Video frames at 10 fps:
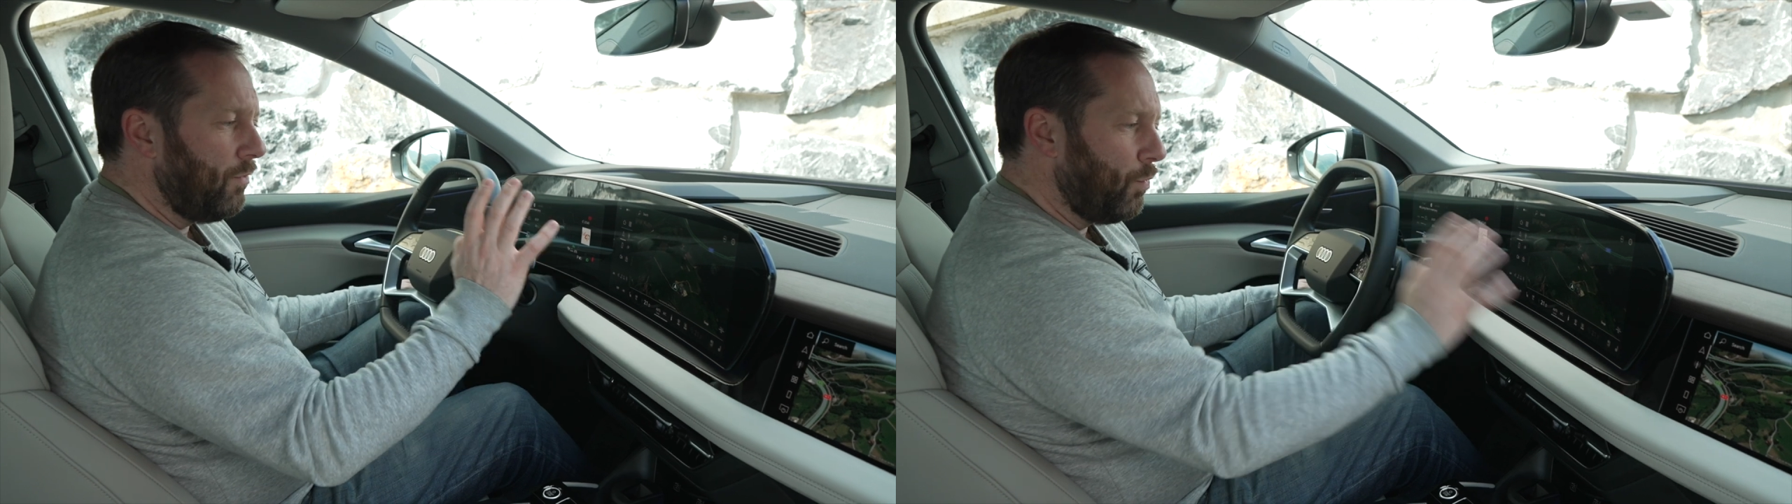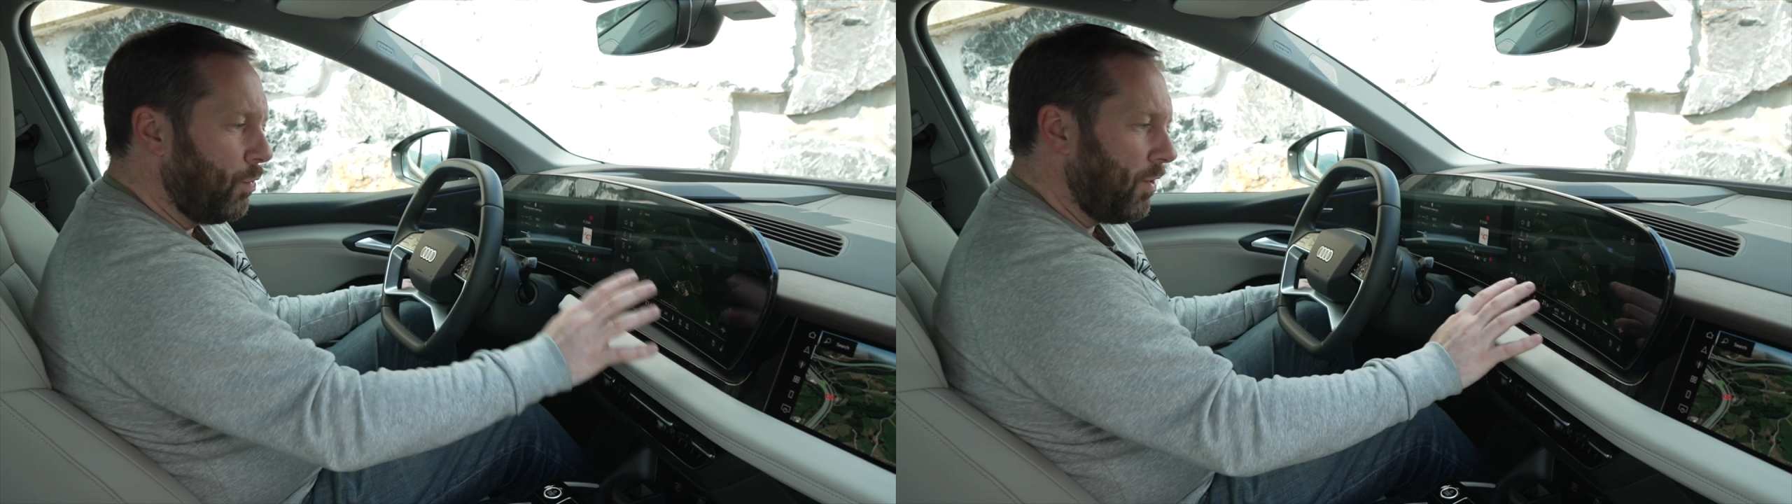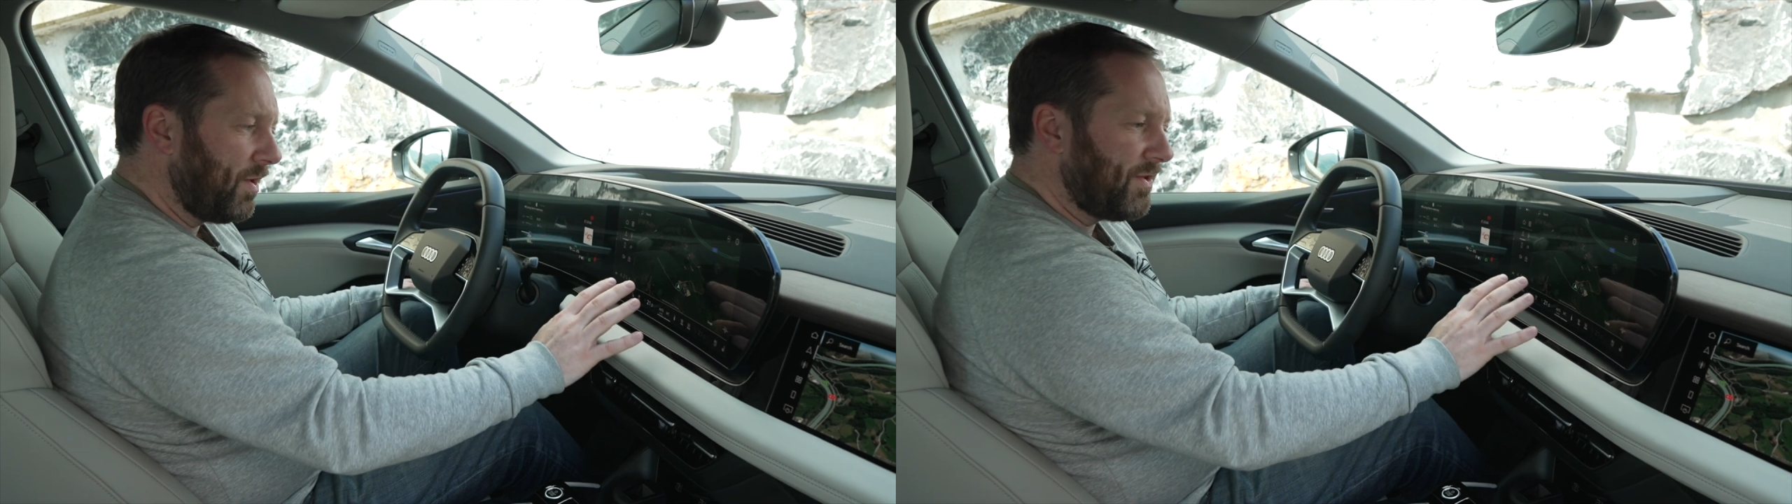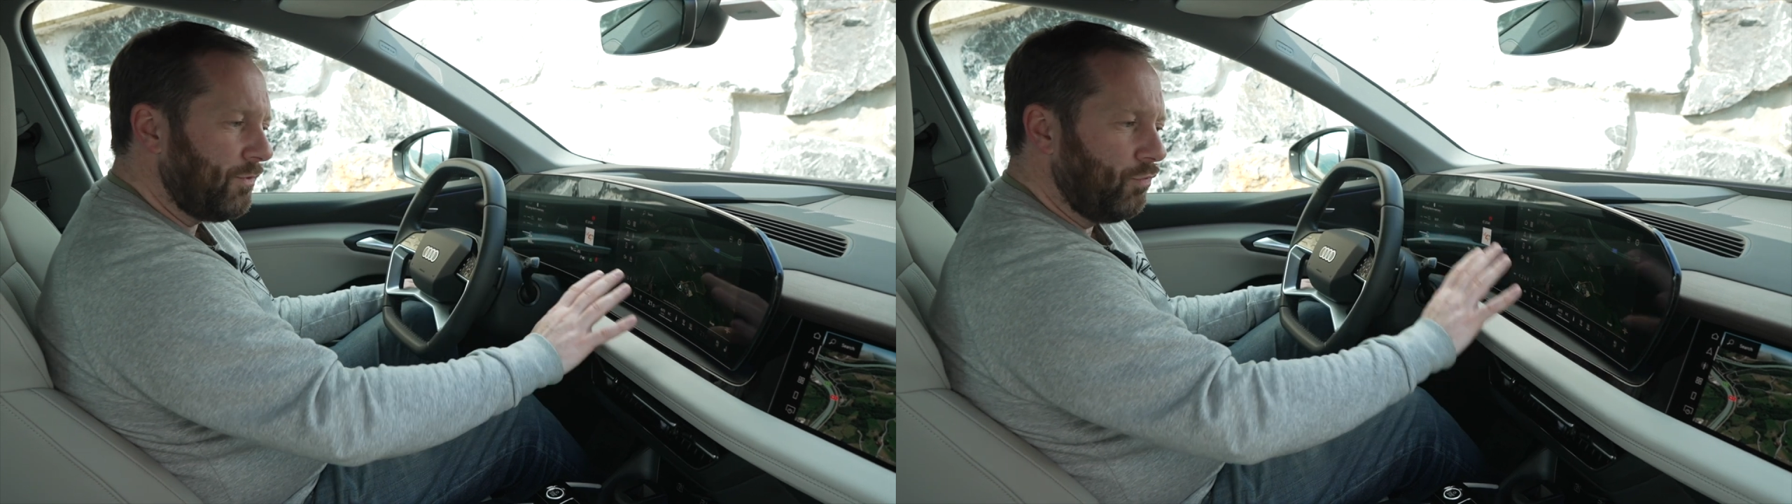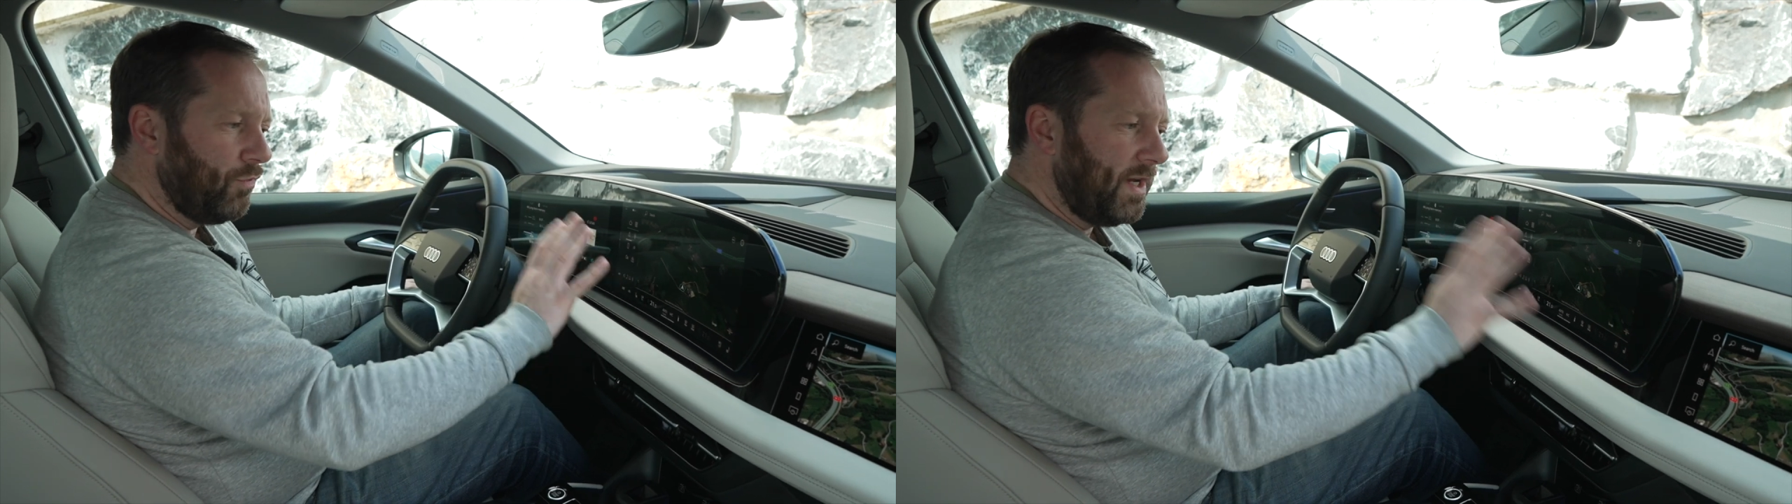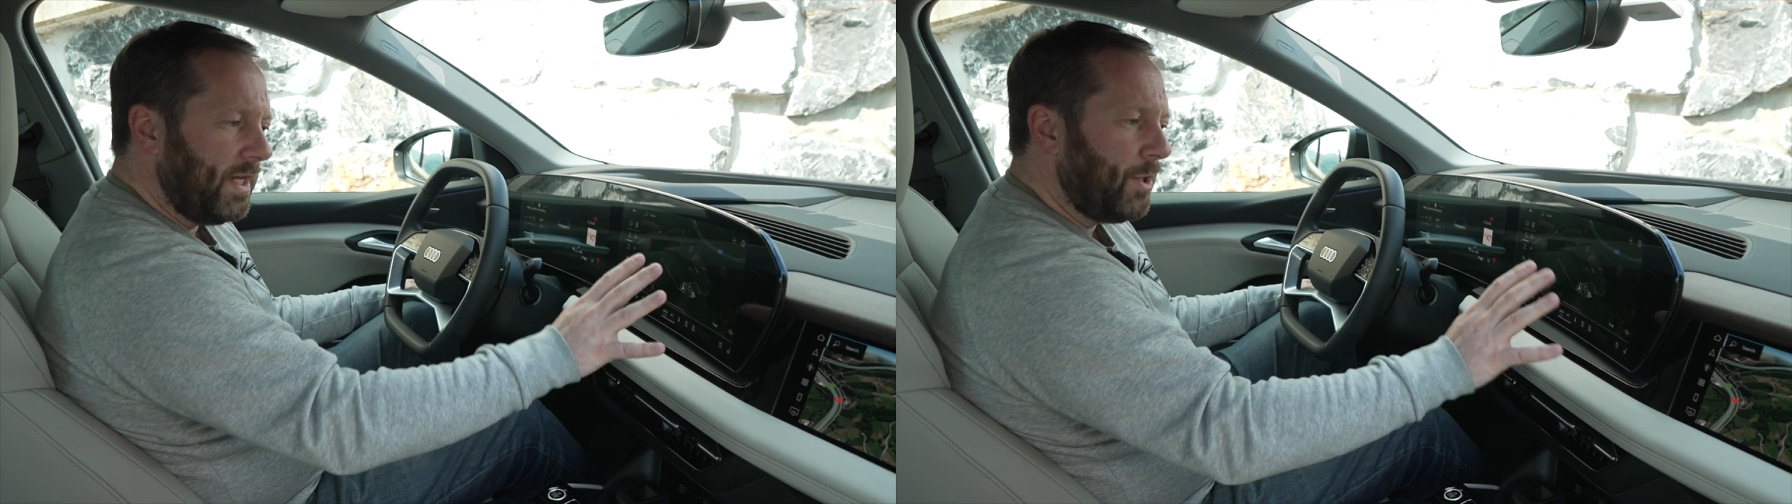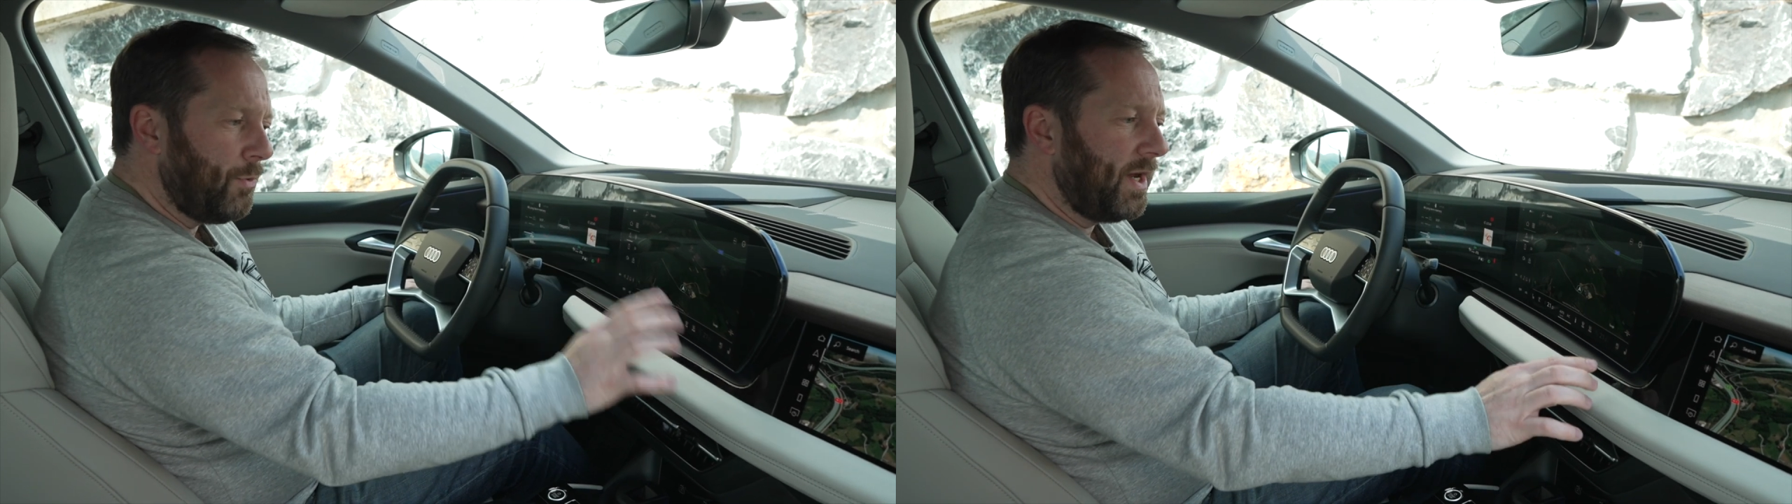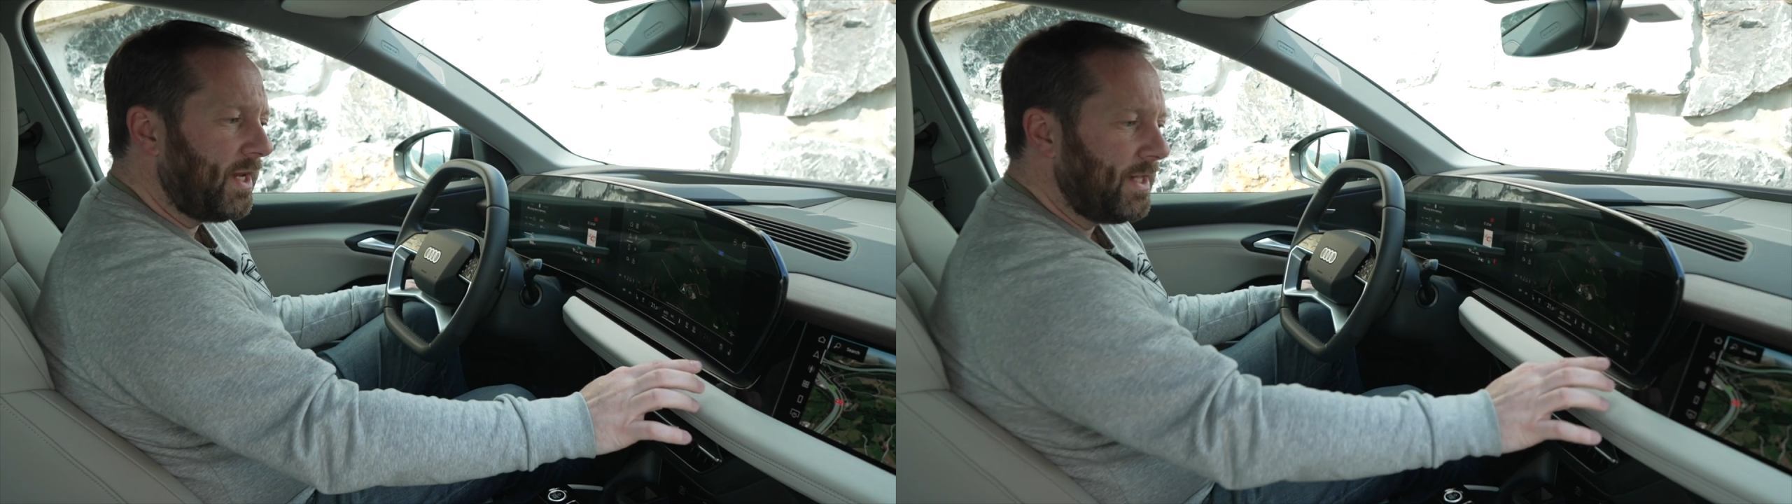works really
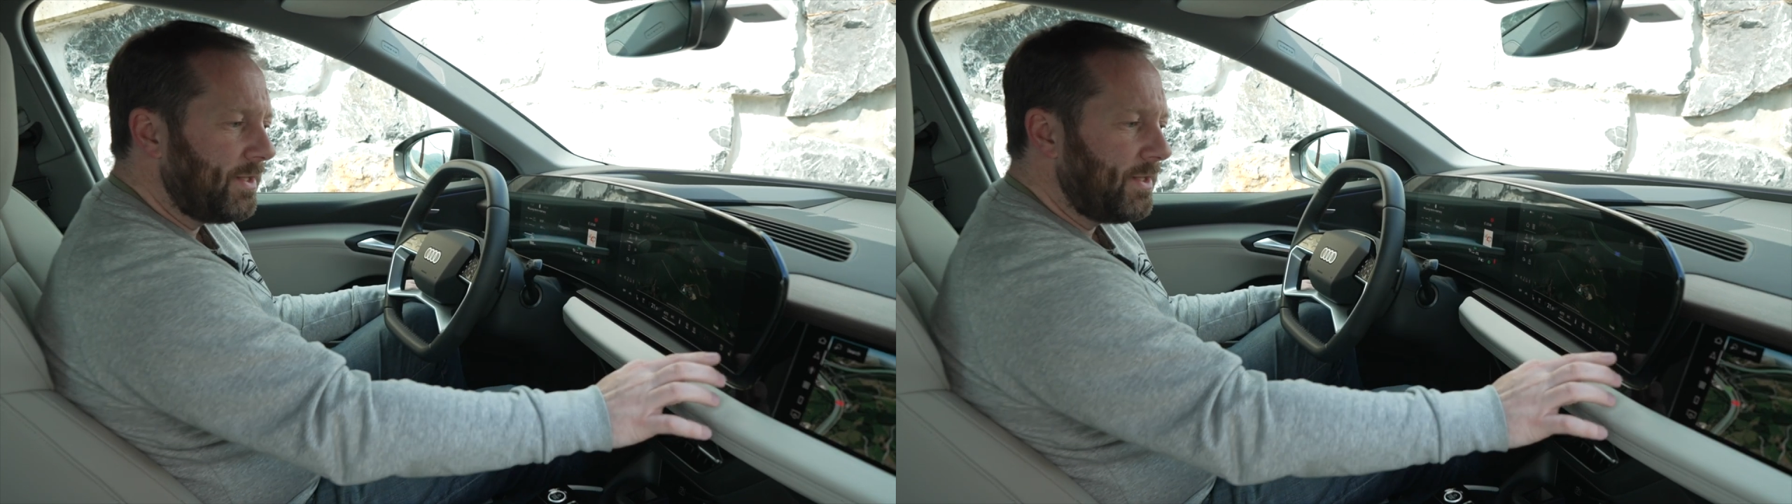quickly